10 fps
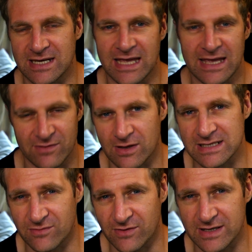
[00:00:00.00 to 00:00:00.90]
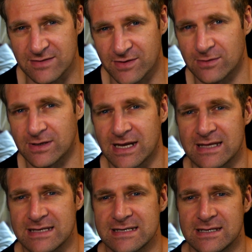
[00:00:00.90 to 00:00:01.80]
even though it's a very difficult
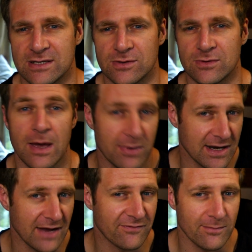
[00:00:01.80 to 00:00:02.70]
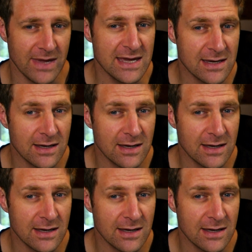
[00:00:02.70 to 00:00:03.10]
analysis to do. But enough from me.